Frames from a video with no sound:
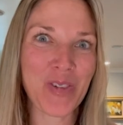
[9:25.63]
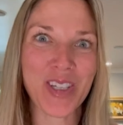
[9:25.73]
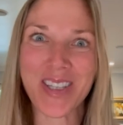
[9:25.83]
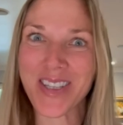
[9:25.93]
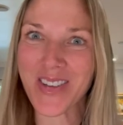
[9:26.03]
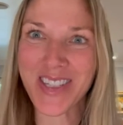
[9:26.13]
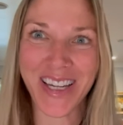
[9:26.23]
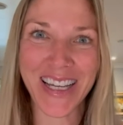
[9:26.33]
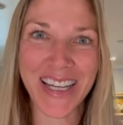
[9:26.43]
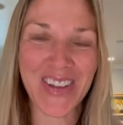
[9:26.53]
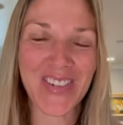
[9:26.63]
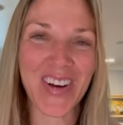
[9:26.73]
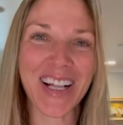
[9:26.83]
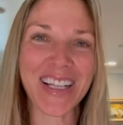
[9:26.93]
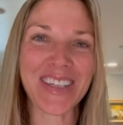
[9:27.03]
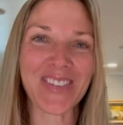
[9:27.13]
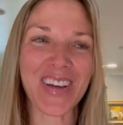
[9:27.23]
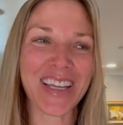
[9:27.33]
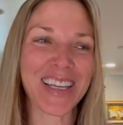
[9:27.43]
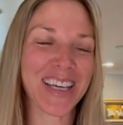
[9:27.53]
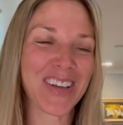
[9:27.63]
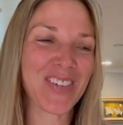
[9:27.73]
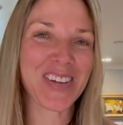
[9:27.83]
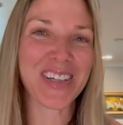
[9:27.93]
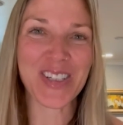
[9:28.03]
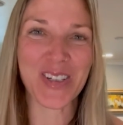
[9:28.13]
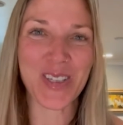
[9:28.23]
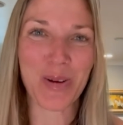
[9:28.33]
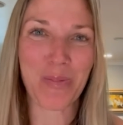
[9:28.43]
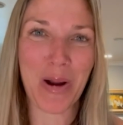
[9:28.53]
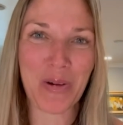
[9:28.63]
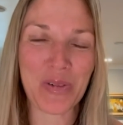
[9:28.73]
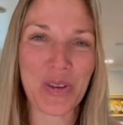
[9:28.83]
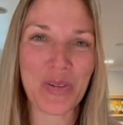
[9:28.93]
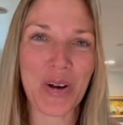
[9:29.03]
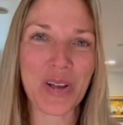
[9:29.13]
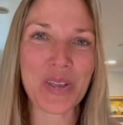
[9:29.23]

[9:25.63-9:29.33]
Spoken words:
She's so stunning in the fall, and Mother Nature is so powerful in the fall.